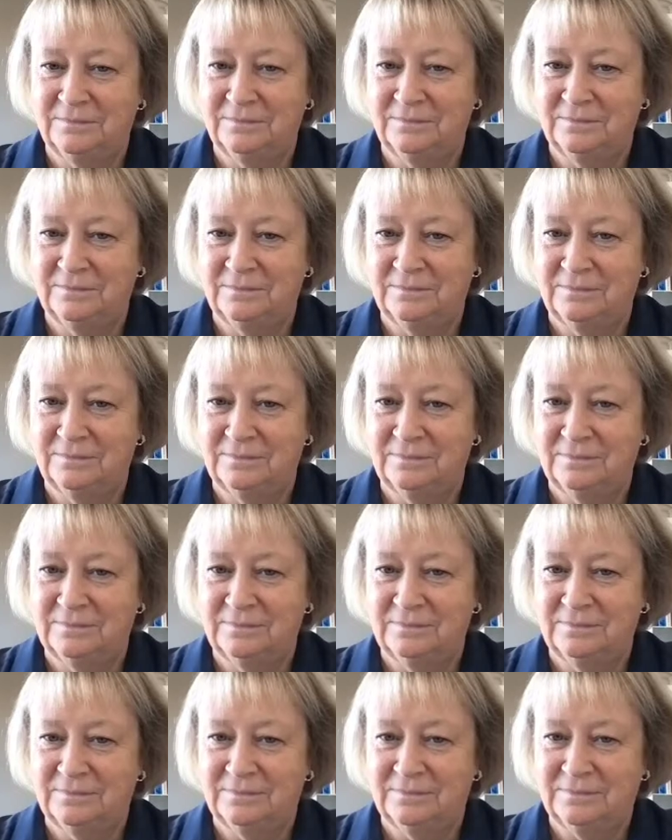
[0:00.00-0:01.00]

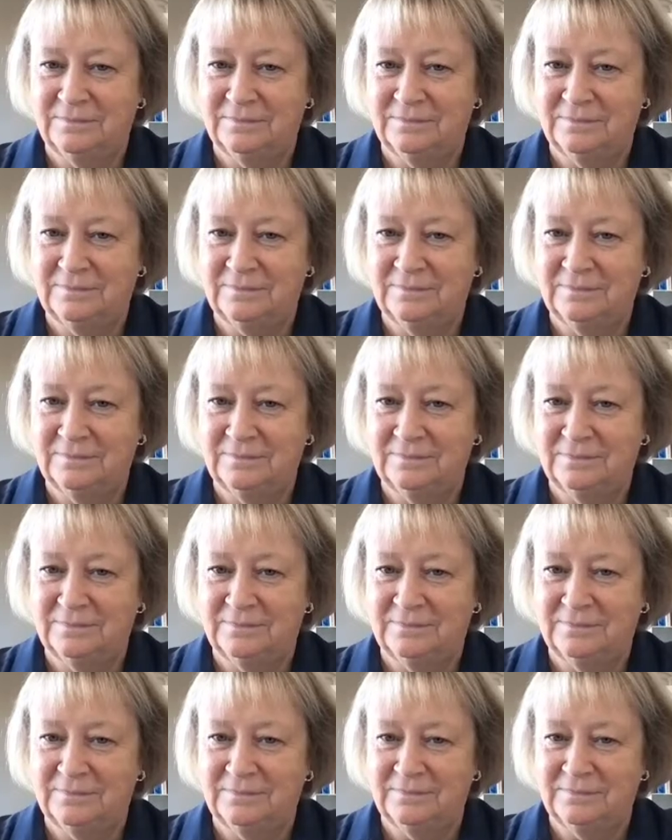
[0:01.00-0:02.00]

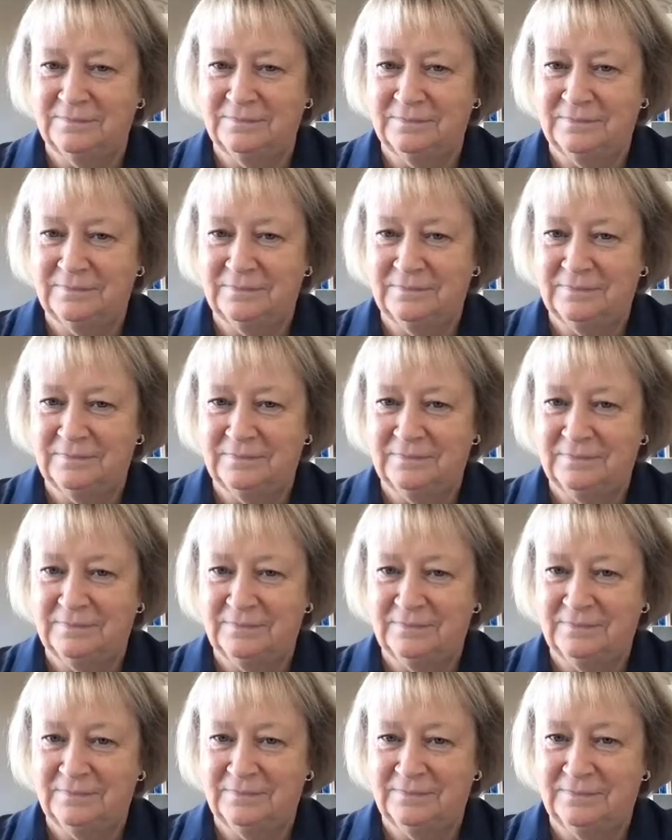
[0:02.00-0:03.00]

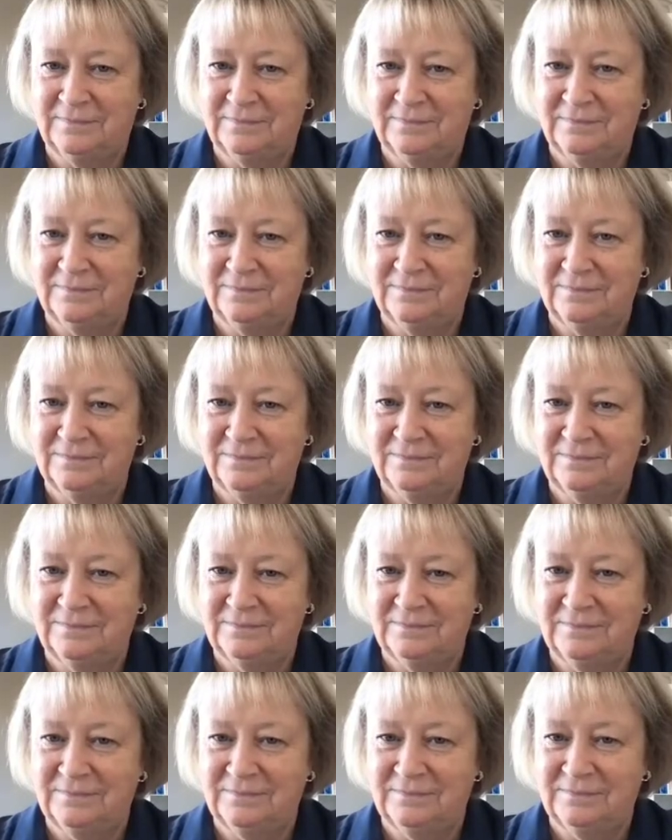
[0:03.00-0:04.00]

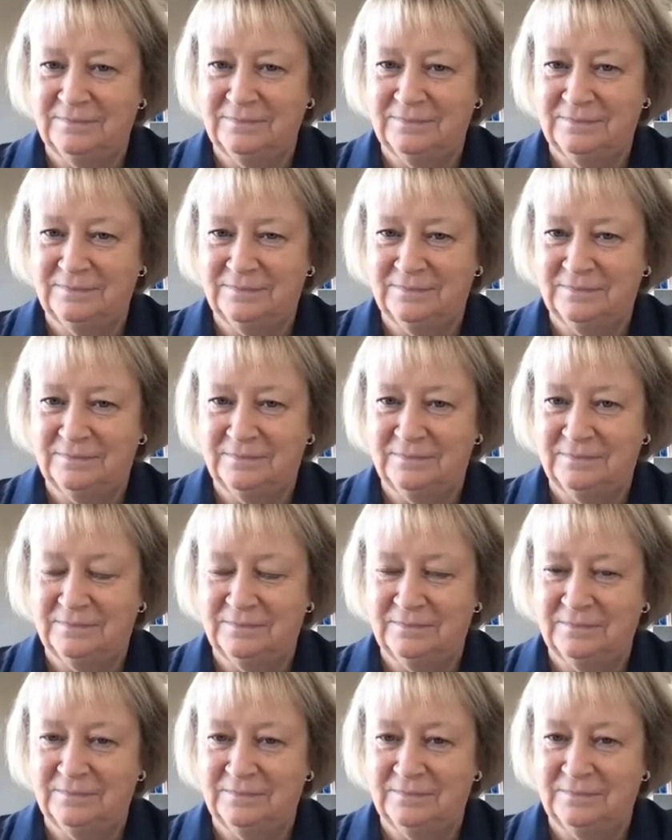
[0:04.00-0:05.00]

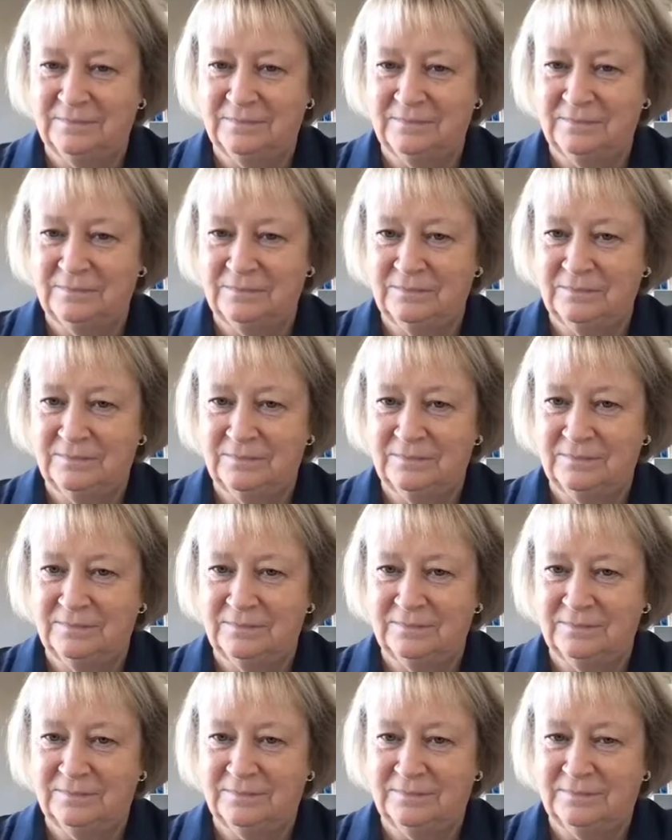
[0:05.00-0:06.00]

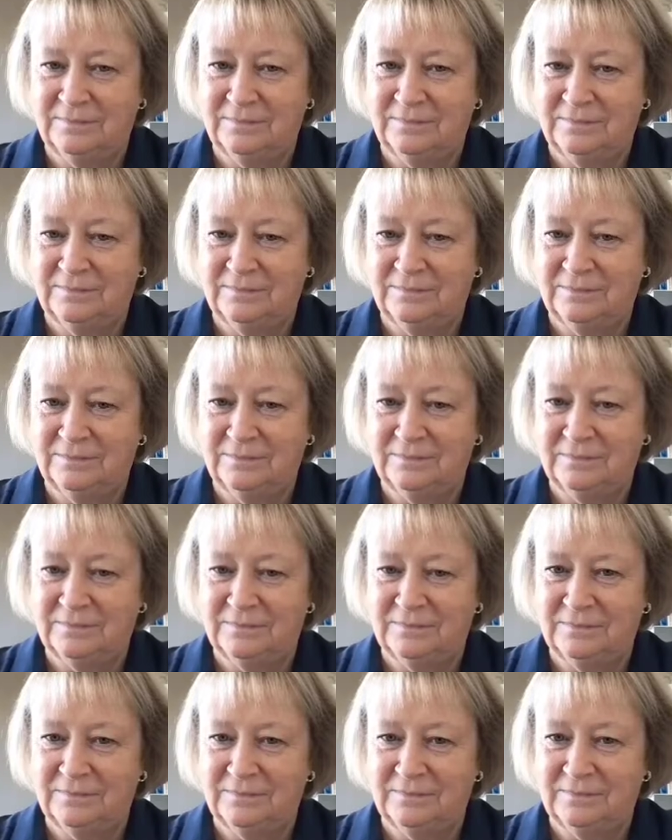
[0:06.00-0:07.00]

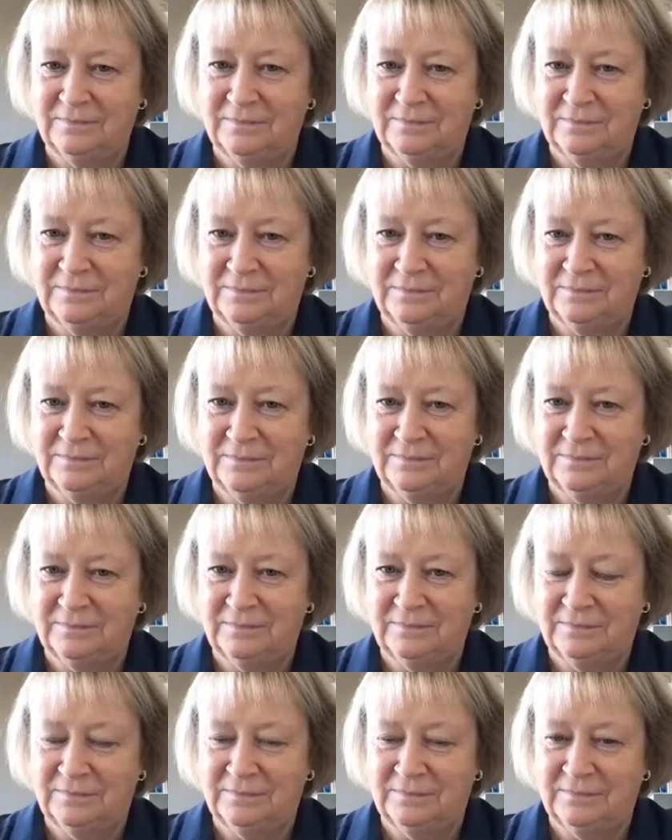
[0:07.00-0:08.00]
The person shown says nothing.